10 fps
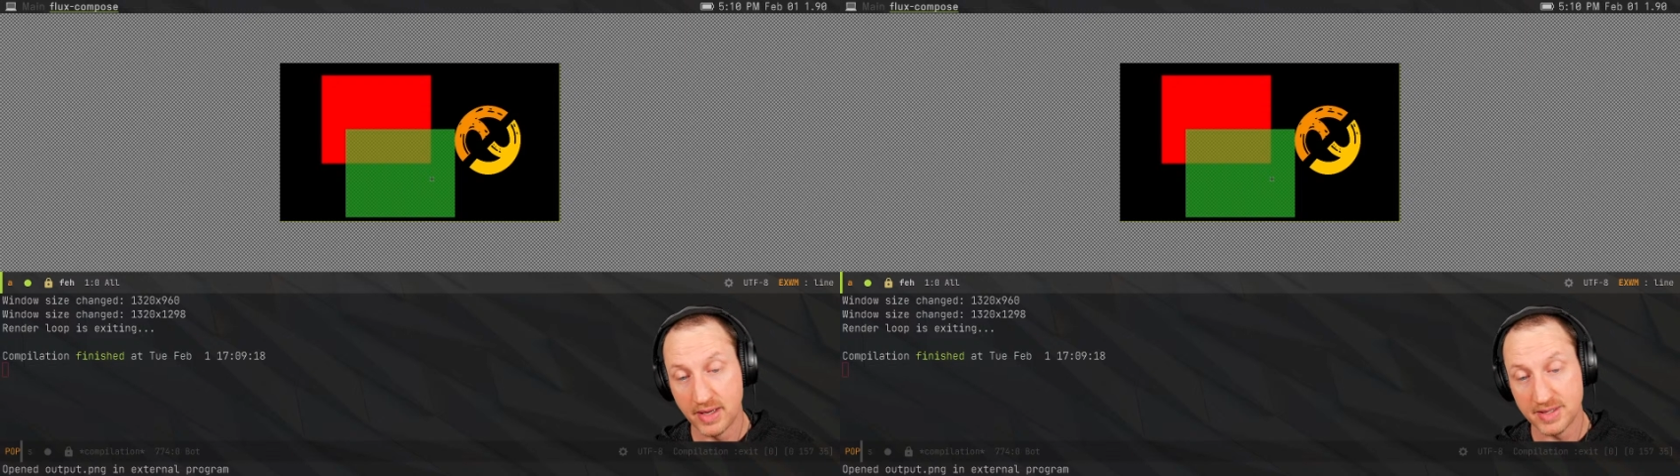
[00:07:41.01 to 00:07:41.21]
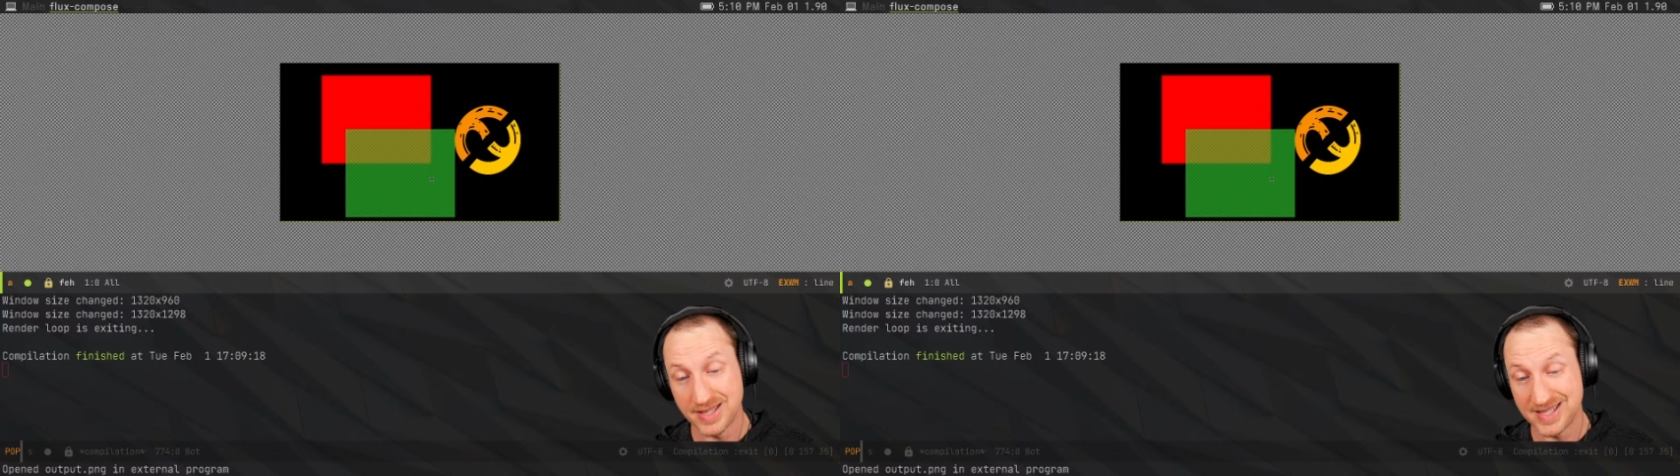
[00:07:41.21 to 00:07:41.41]

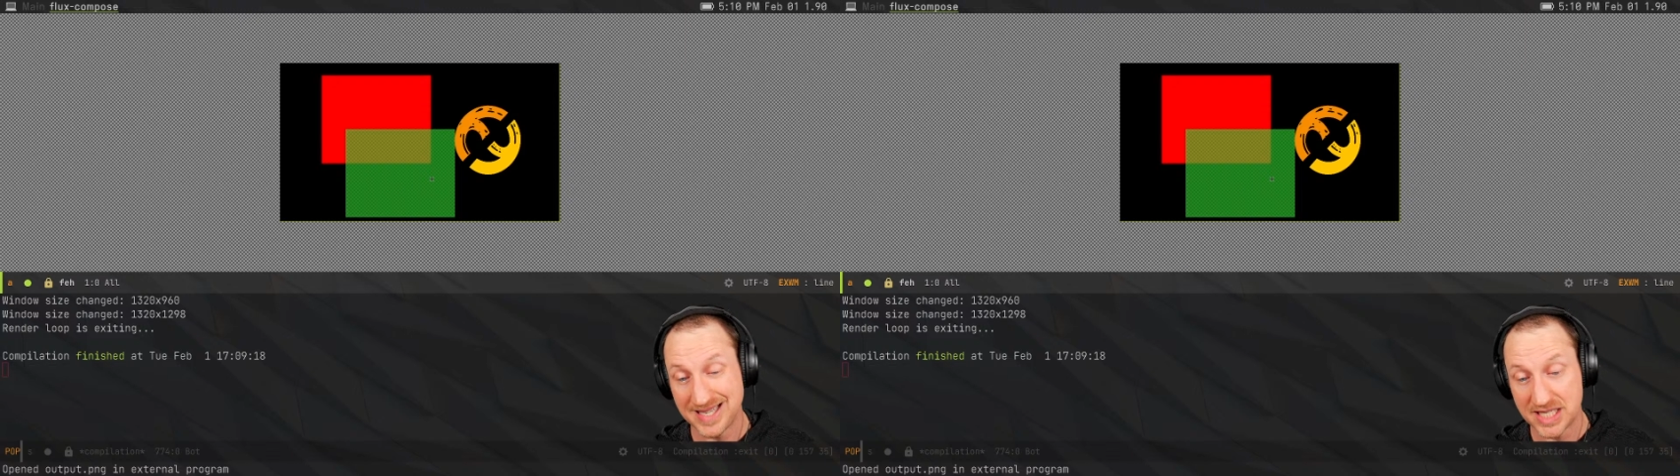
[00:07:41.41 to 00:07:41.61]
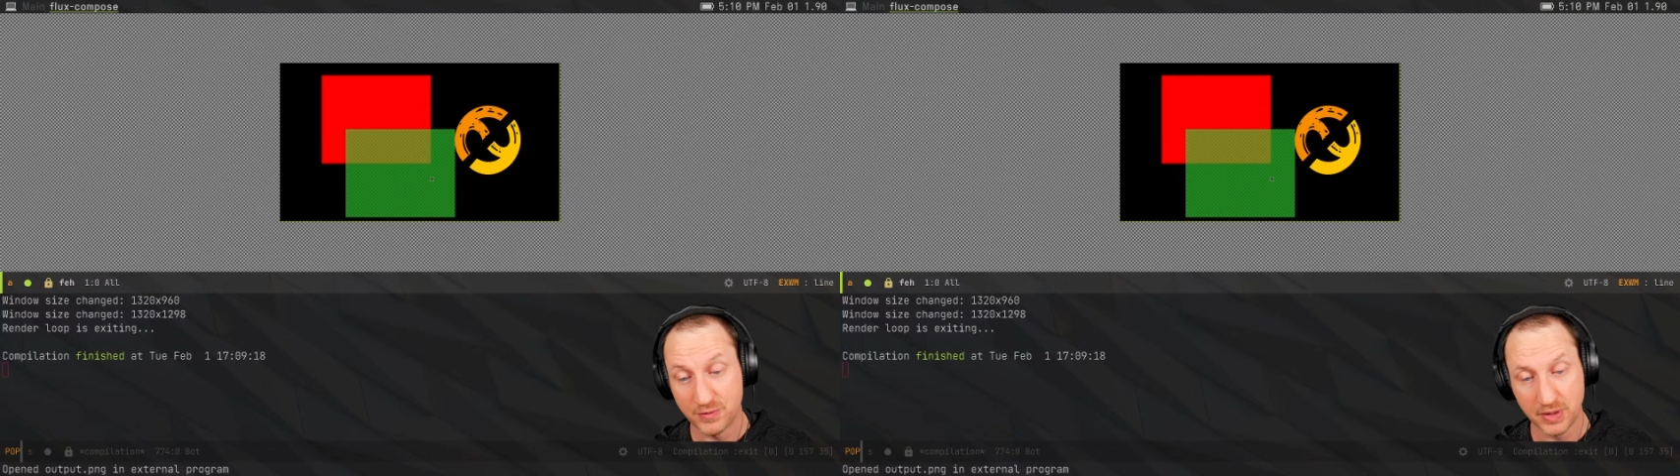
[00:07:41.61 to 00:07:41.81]

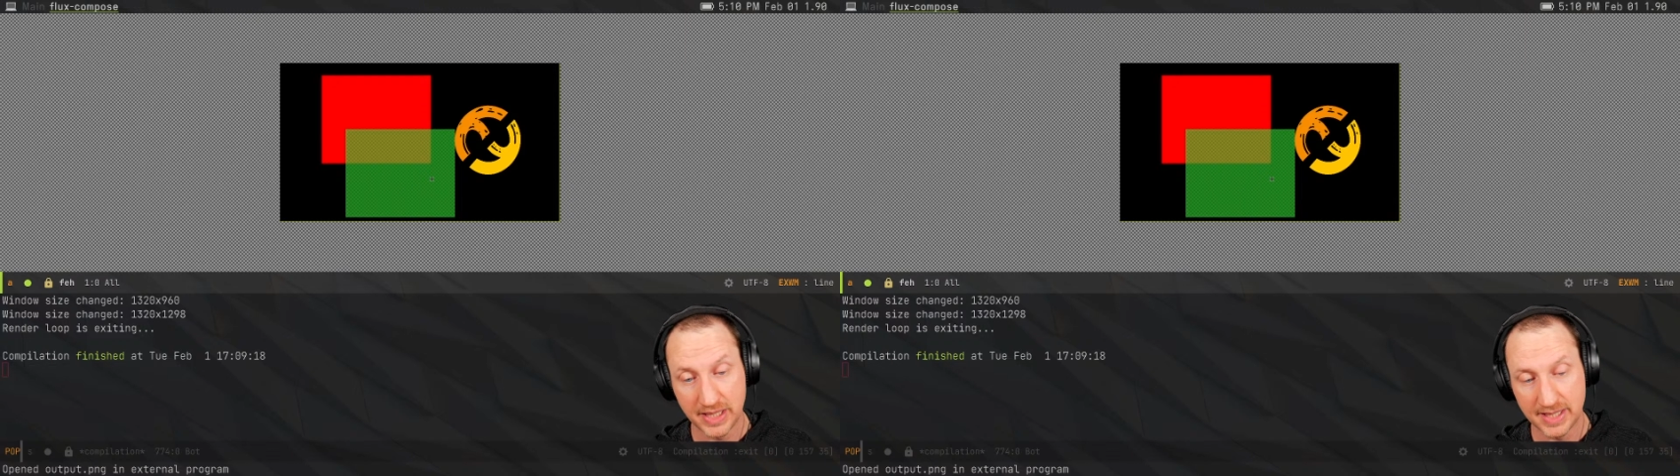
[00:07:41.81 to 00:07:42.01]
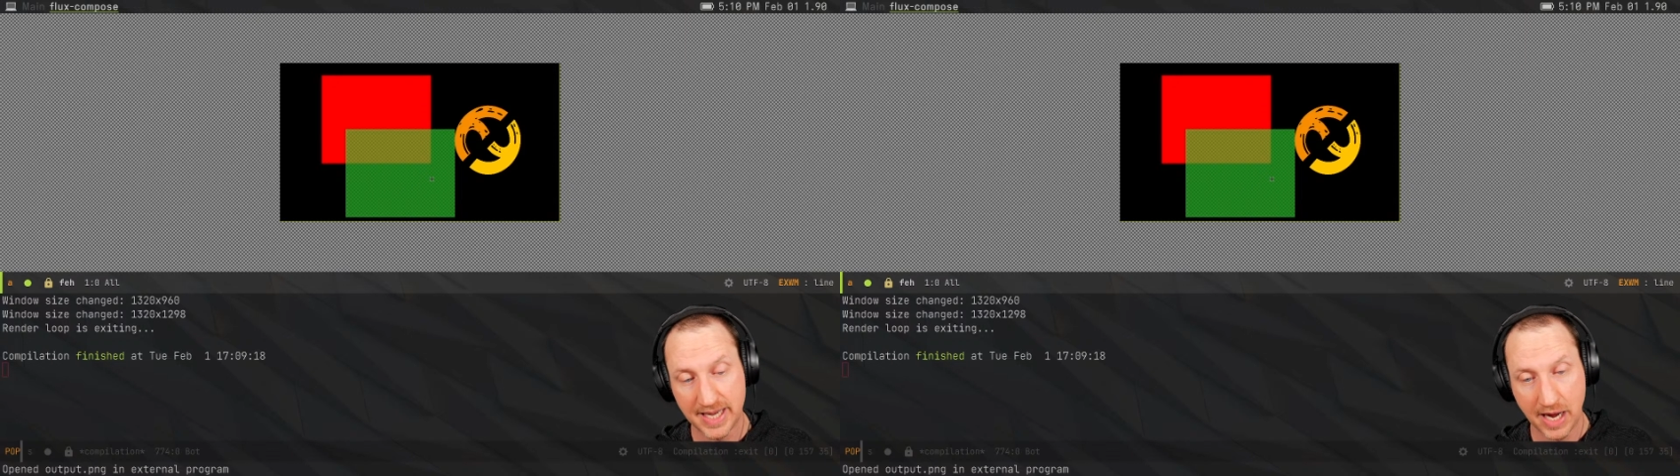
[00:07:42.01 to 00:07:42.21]
successfully
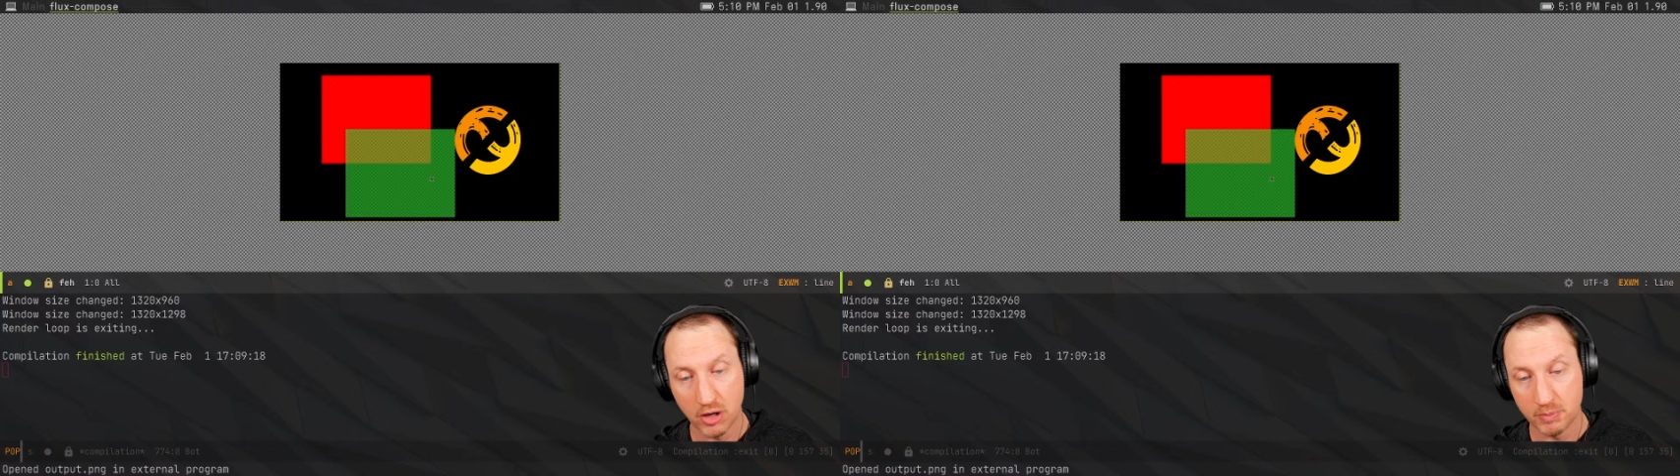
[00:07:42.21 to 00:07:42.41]
now,